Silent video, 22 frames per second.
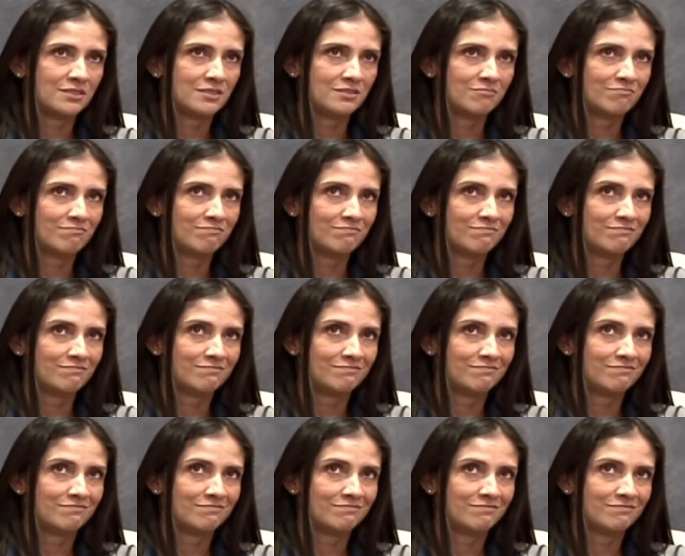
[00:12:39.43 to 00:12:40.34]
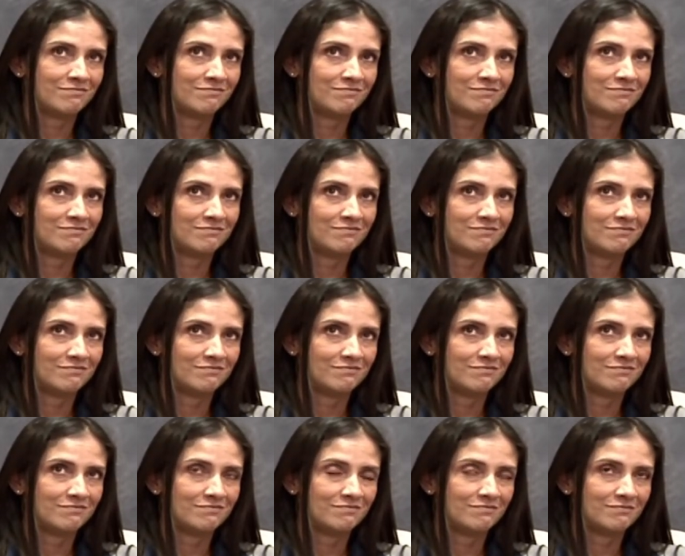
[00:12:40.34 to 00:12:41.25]

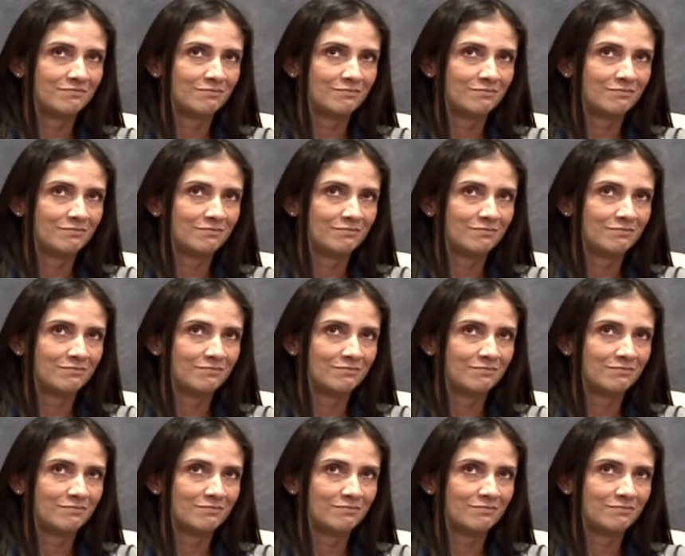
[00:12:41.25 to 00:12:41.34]
(no one is talking)